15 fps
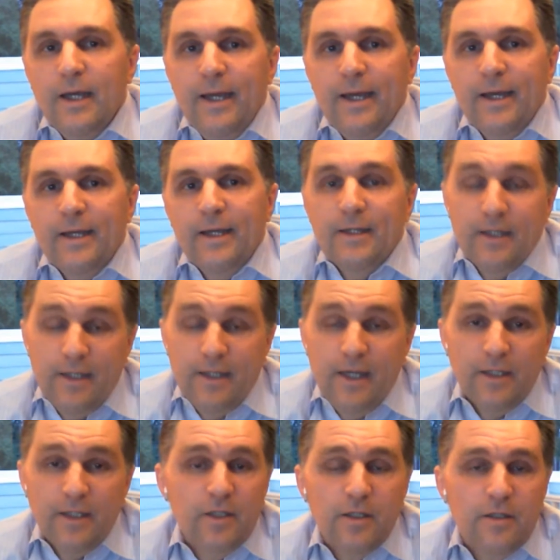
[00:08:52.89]
And
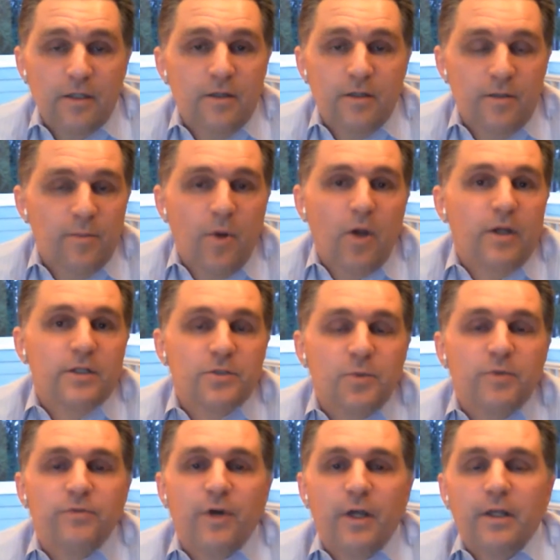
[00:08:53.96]
again, the markets,
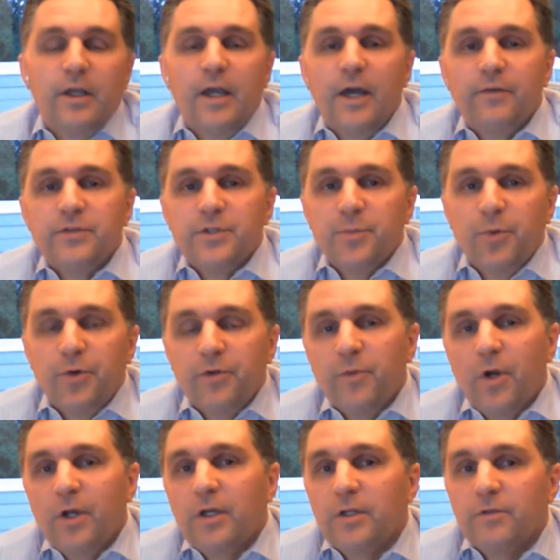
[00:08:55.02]
we finally have a supported
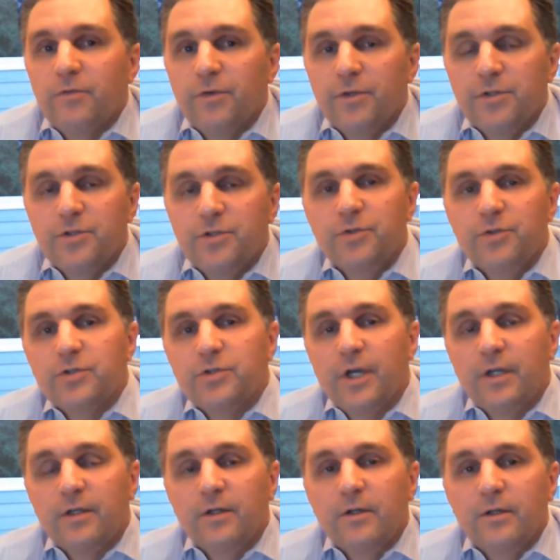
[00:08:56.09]
market for the junior
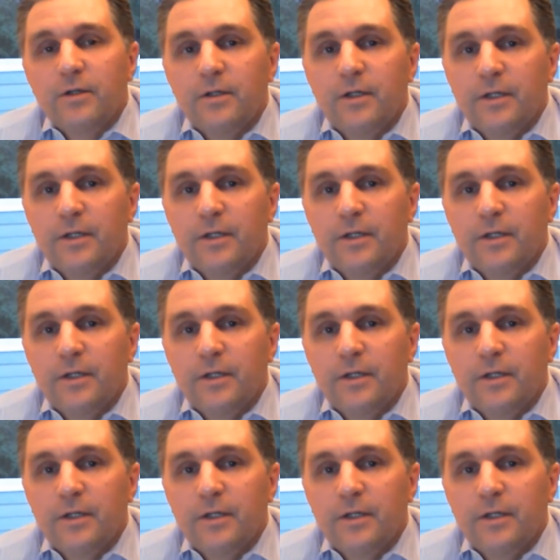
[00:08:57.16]
sector.